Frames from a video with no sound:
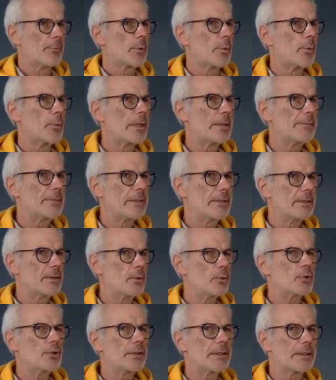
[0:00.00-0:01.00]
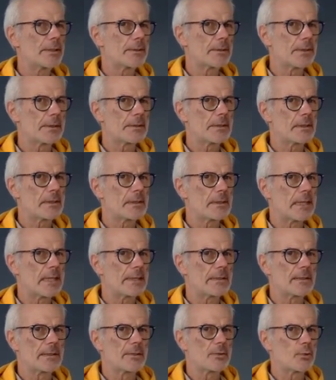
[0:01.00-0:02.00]
will be hugely
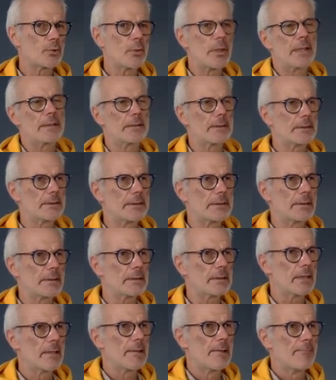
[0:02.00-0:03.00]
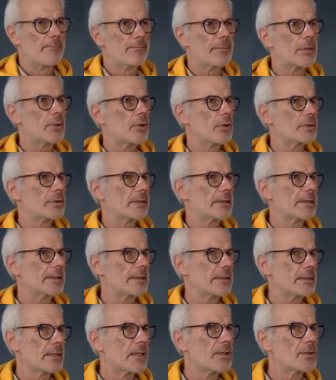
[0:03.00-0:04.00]
criticized in 200 years because it
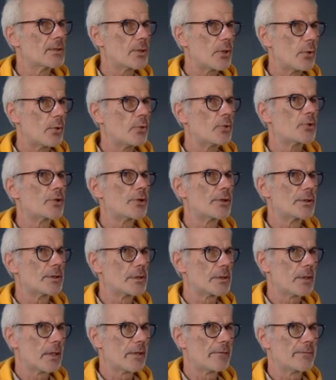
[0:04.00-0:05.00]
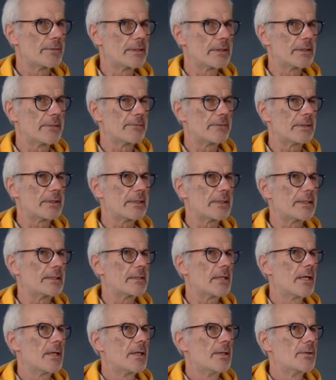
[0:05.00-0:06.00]
is so conservative, it
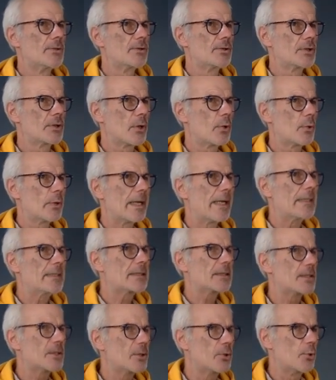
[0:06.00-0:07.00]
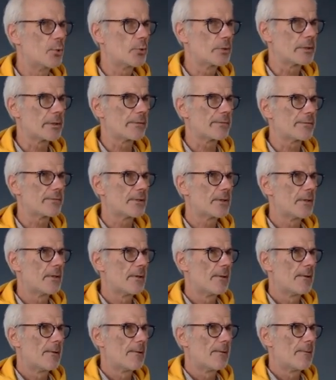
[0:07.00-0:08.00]
is so exclusive,
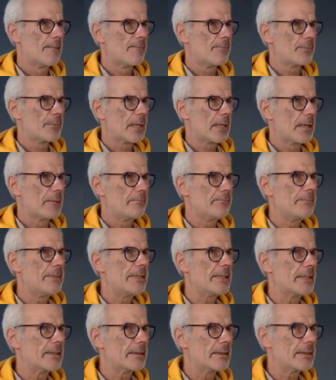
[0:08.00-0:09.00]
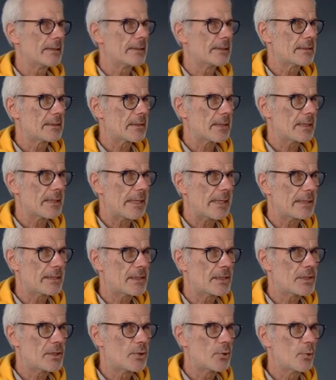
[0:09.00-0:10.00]
meaning it's
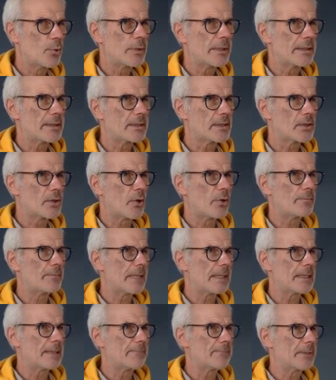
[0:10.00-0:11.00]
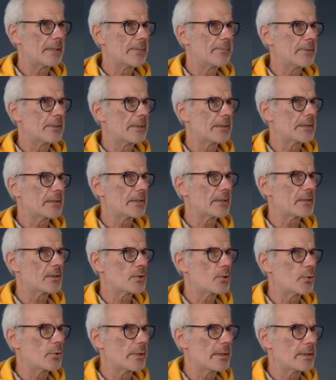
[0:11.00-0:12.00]
excluding so many people, it's
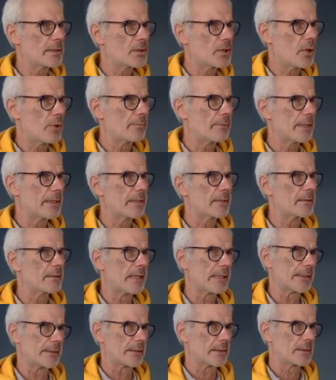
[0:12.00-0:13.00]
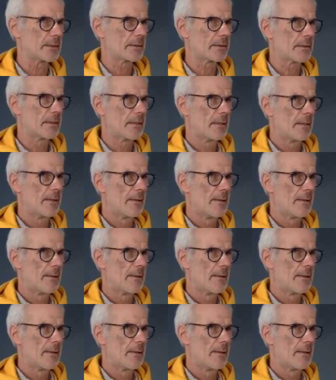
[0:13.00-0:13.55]
excluding so many rights